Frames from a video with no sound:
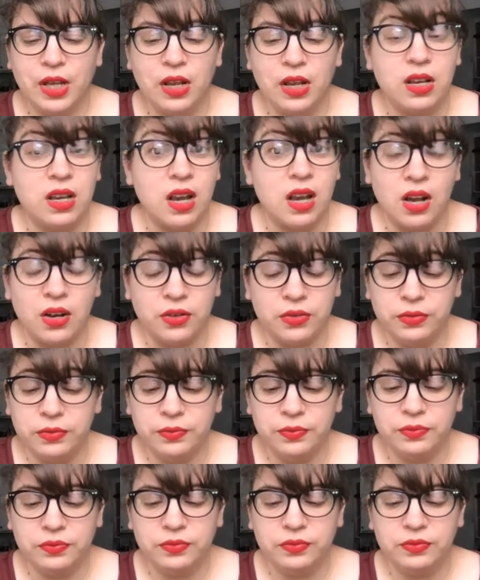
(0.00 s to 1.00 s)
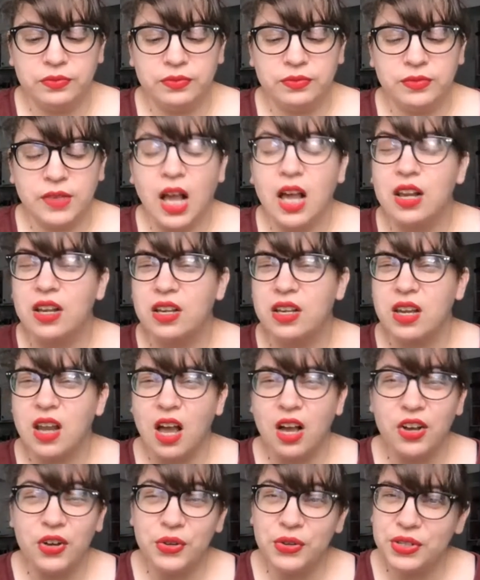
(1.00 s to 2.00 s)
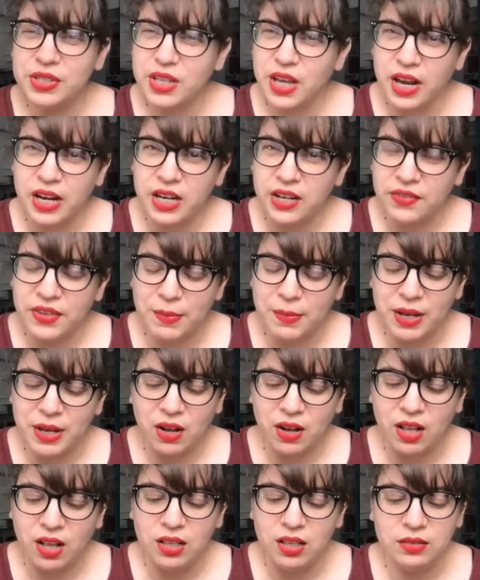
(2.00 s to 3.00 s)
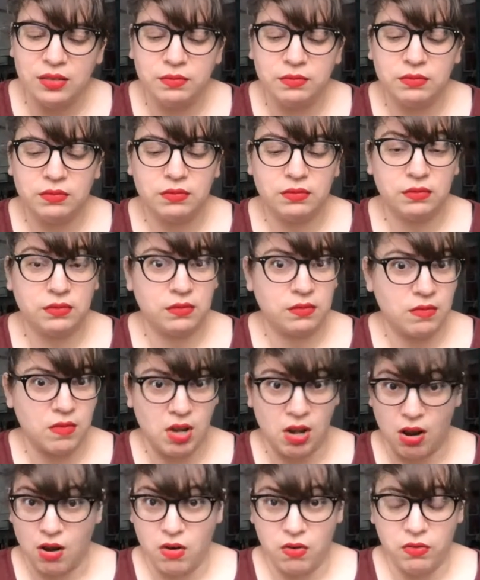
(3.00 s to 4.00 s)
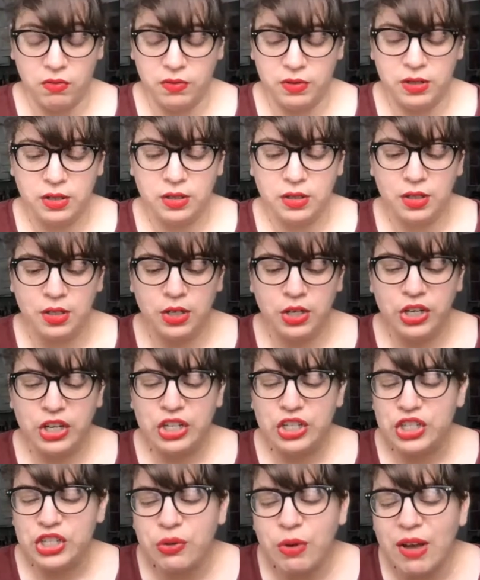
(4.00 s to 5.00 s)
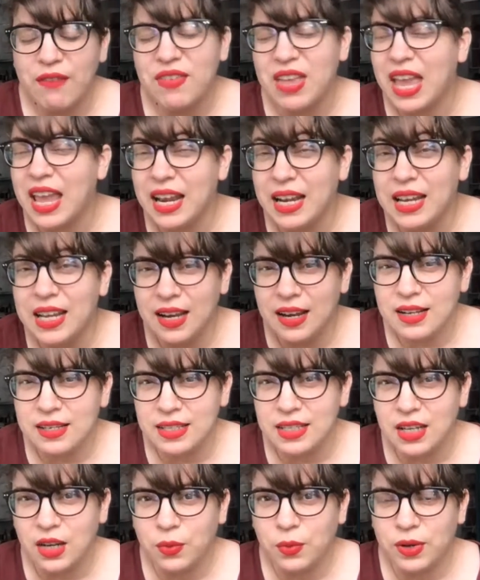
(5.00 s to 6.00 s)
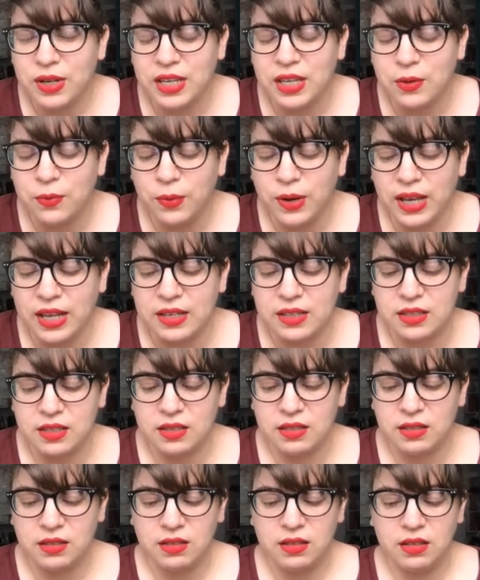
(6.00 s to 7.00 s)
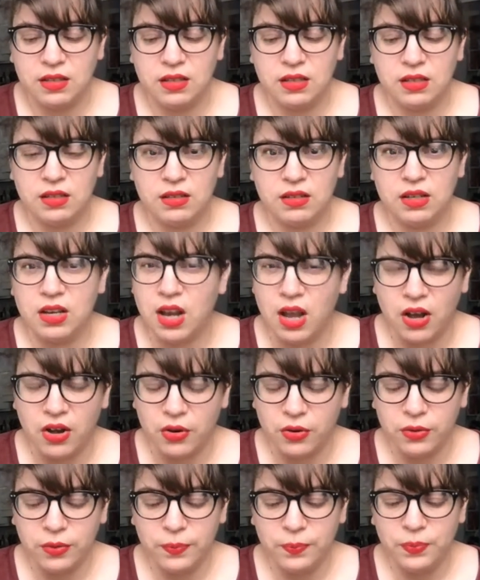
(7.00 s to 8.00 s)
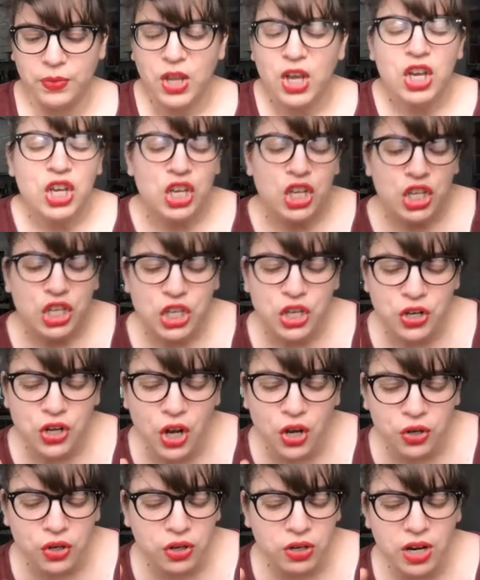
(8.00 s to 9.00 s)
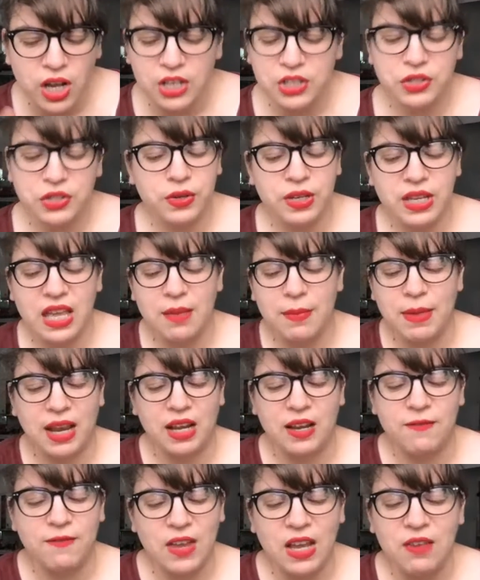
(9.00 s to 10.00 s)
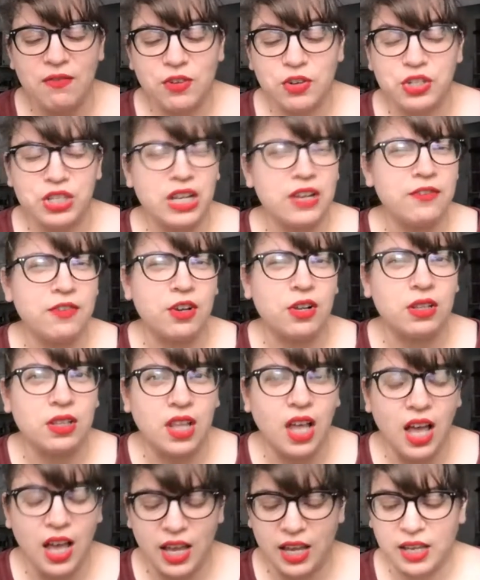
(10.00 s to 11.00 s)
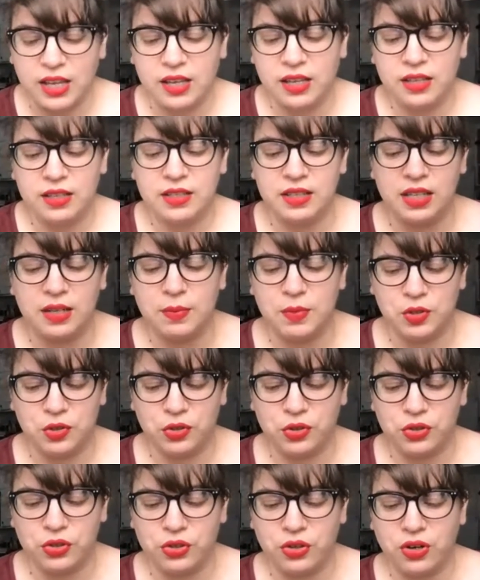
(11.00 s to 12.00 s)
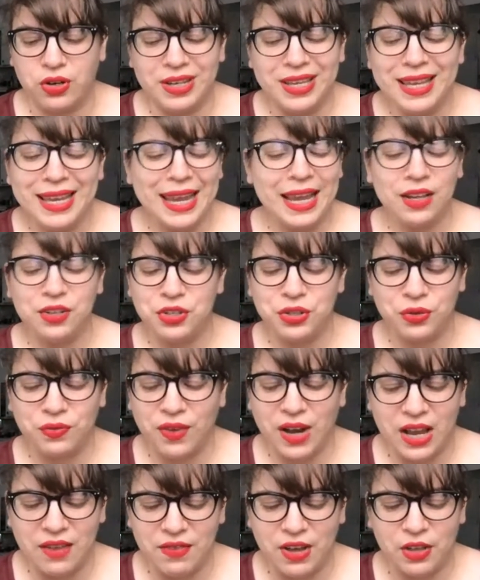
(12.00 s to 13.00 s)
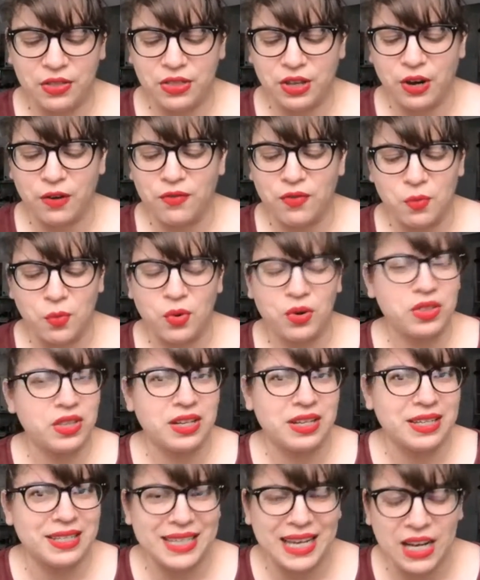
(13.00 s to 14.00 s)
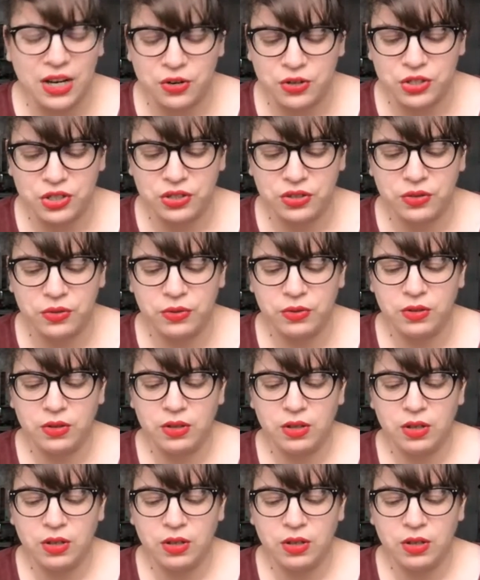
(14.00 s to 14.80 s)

"No." "No sign of him at all?" "No." "Do you have any idea where he went?" "No." "You know you're not doing him any favors if you're lying," said Mr. Sir. "He can't survive out there for more than a day or two."